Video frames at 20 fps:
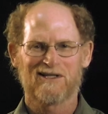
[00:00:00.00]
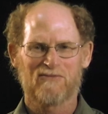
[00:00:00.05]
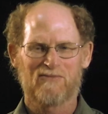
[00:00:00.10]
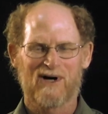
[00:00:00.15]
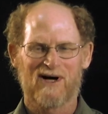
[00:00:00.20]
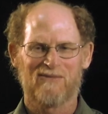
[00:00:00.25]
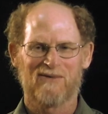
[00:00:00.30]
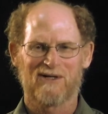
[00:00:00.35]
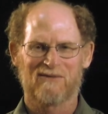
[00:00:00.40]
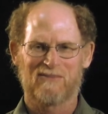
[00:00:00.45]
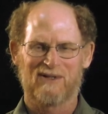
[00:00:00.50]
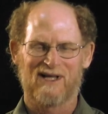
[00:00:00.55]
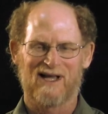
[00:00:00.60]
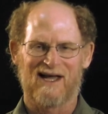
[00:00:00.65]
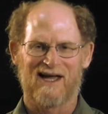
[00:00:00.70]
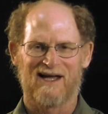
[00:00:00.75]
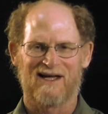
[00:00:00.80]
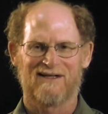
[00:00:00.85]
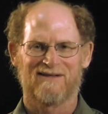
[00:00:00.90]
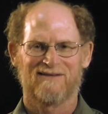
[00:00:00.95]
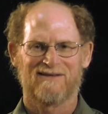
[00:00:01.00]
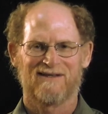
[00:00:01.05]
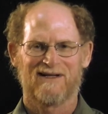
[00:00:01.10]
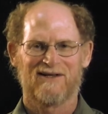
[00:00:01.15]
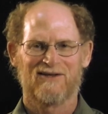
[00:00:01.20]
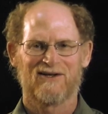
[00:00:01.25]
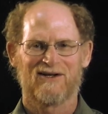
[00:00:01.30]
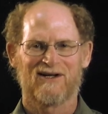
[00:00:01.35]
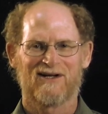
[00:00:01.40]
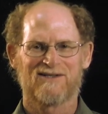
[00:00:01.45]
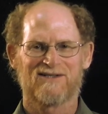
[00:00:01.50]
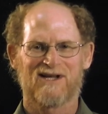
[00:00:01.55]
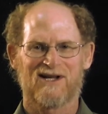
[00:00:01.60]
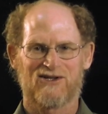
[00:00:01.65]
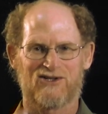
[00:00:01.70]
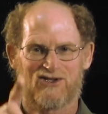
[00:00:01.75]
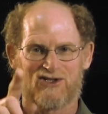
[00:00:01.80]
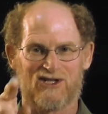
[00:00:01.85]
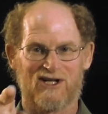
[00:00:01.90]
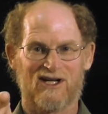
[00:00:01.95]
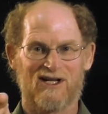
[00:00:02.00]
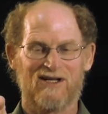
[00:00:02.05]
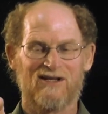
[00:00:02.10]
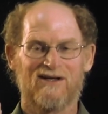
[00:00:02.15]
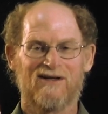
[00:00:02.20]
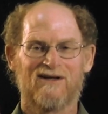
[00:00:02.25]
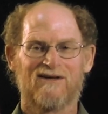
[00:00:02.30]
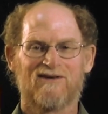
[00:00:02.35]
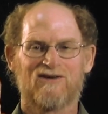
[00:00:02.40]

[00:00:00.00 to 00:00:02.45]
public plan and they're going to say, see,